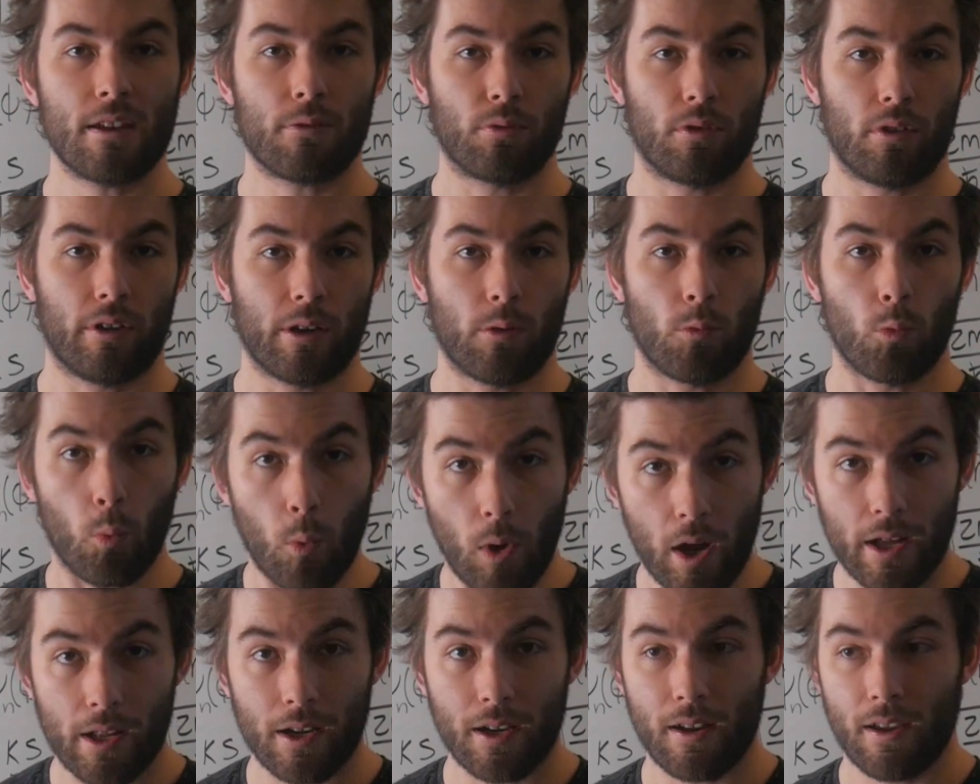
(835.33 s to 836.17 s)
equaling
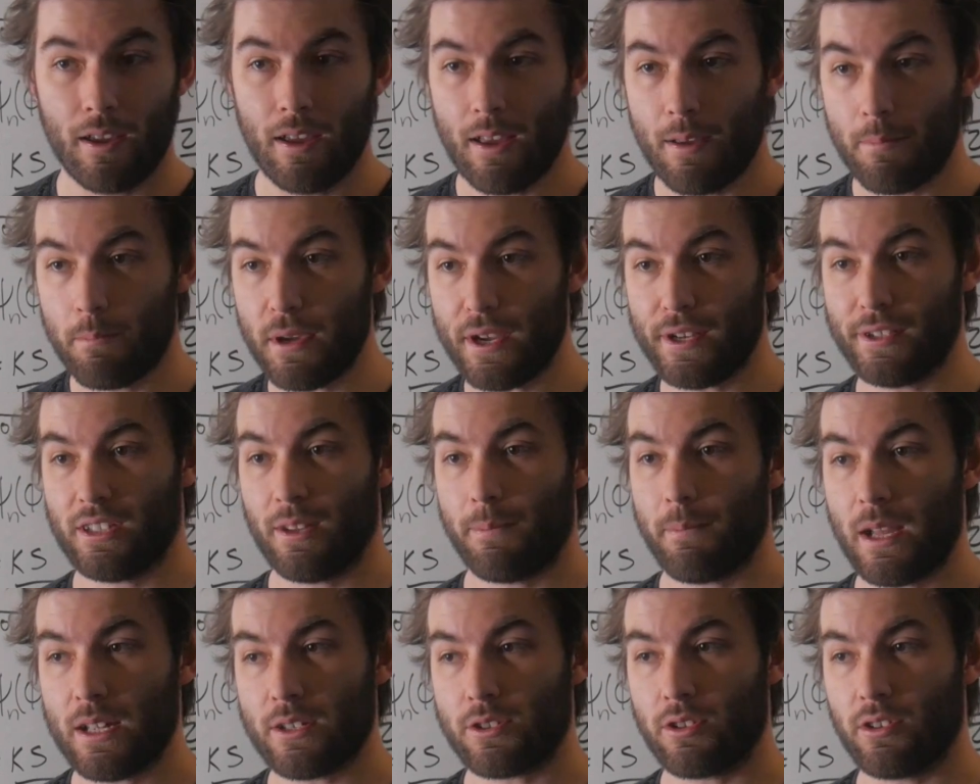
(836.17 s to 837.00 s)
one being
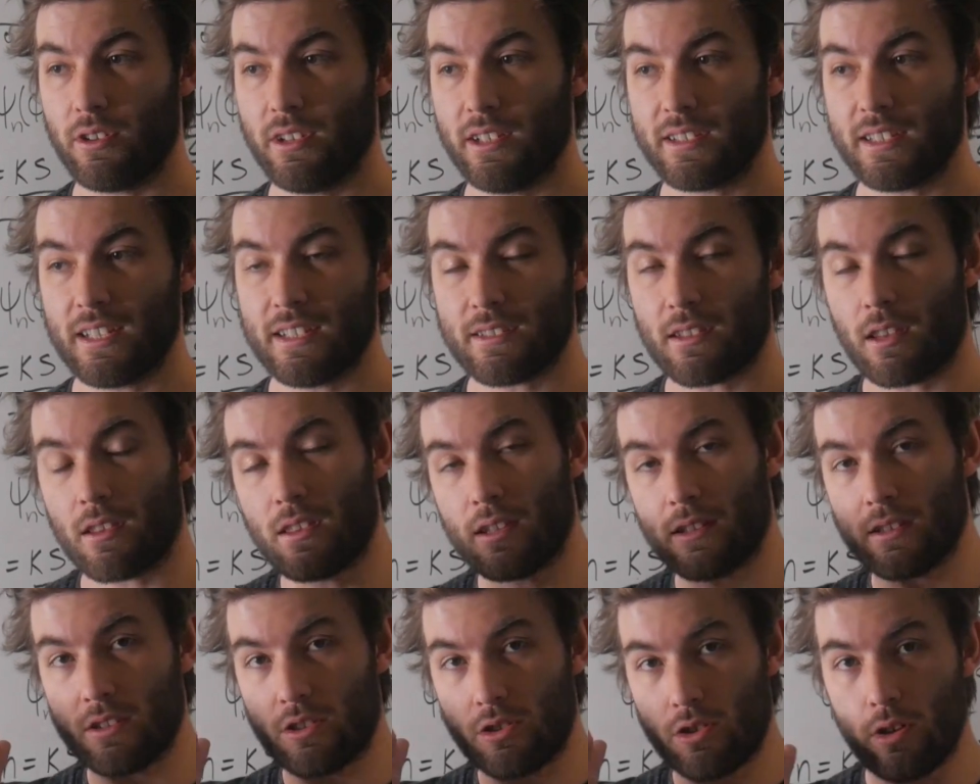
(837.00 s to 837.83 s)
dimensionless is the
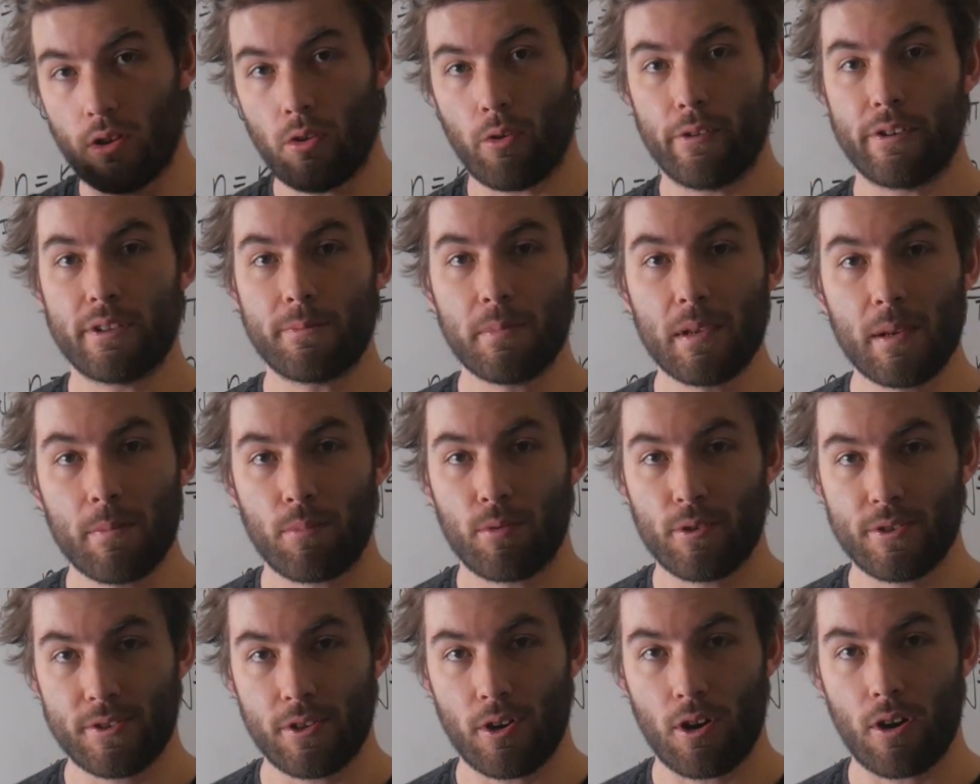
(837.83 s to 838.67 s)
thing that should always be
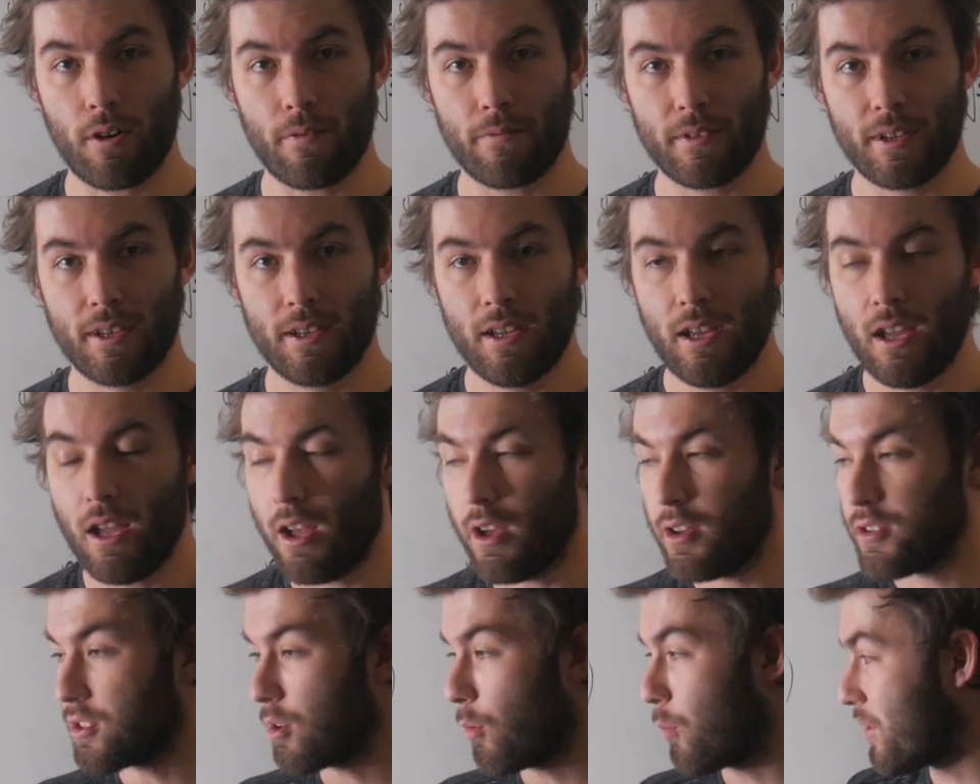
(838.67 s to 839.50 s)
preserved.
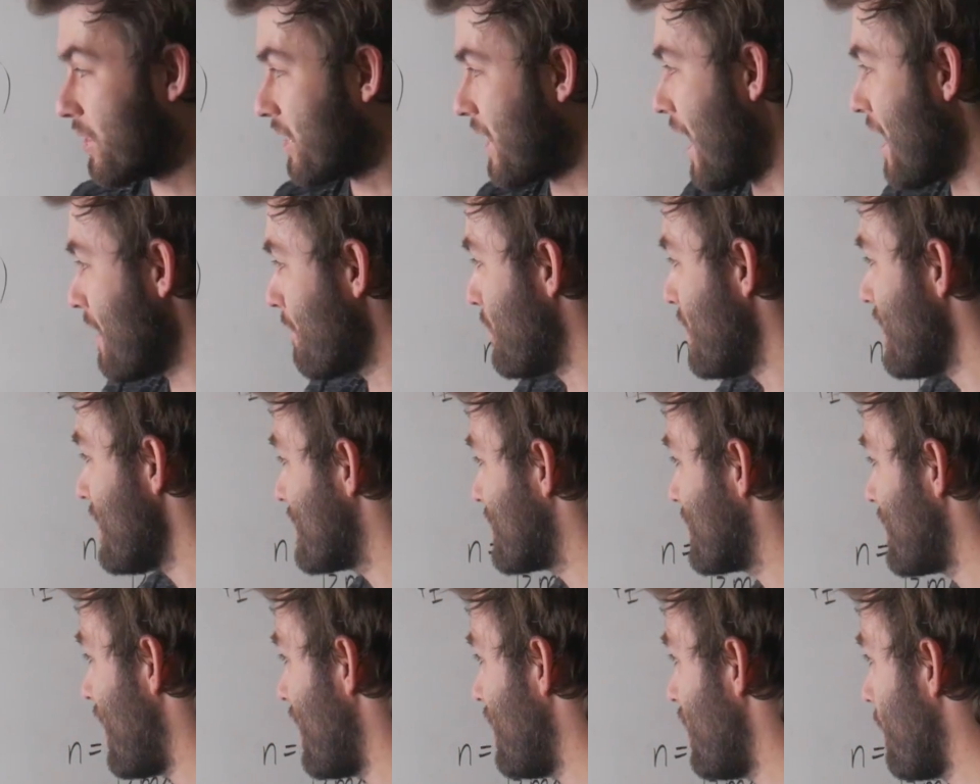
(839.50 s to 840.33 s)
So with that being
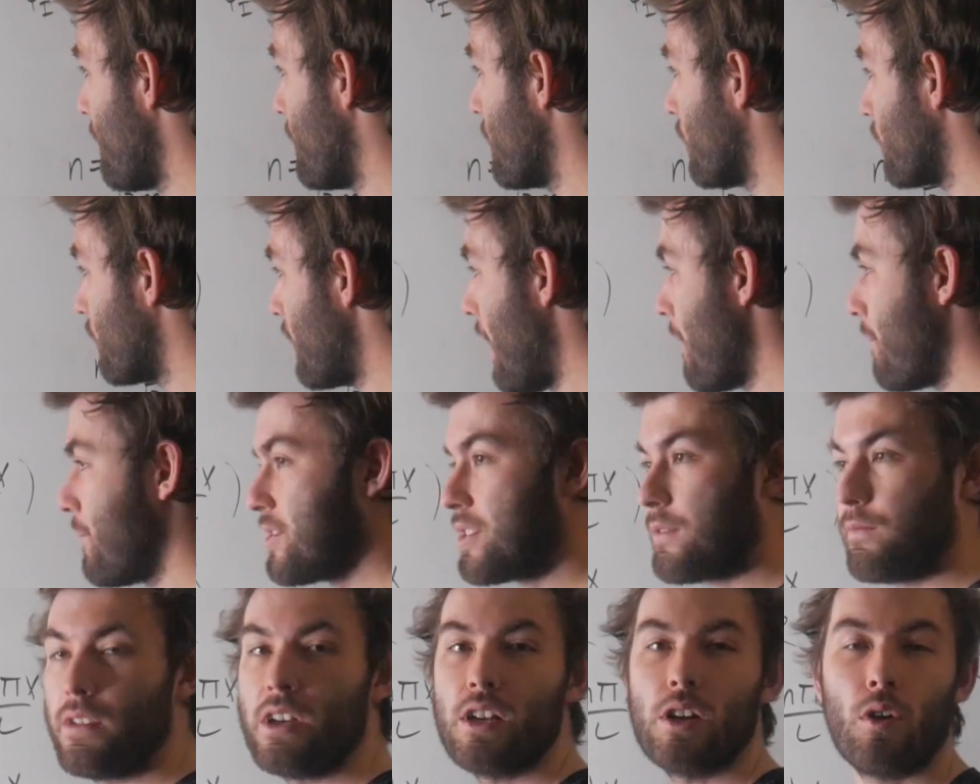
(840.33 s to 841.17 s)
said, I'm going to wrap
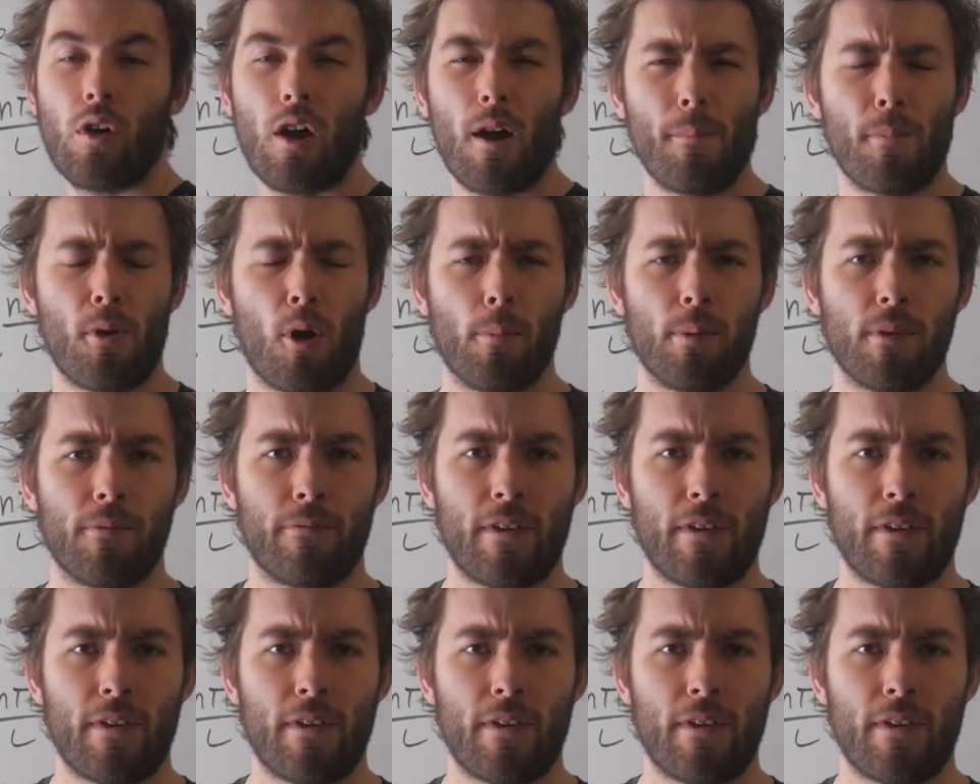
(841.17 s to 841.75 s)
this video up. Hope you